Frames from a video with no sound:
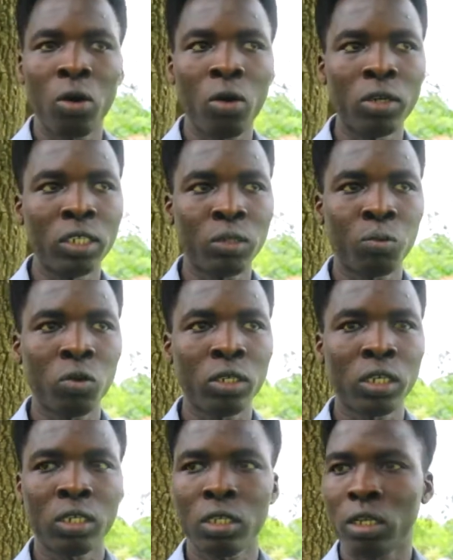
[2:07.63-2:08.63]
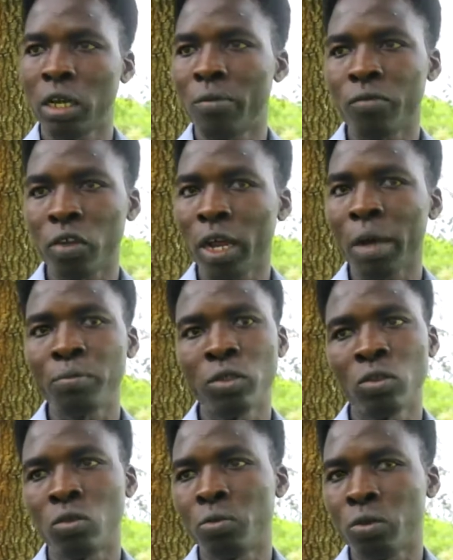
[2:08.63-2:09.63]
All these projects, I'm very
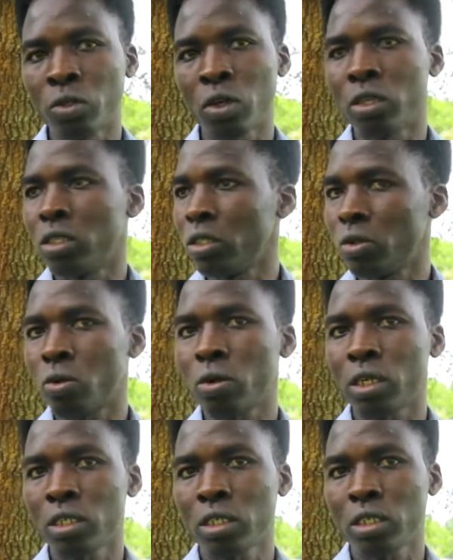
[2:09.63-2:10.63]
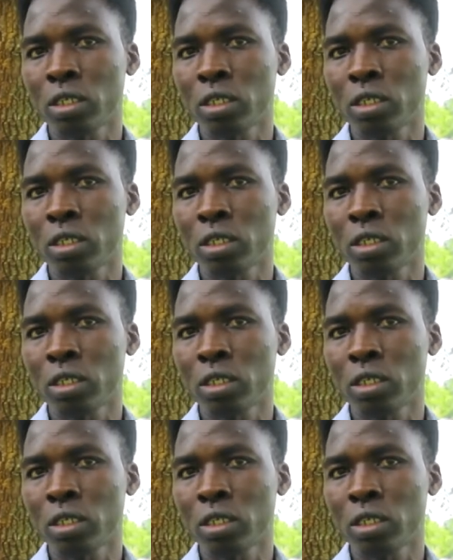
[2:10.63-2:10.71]
happy to be here in this college.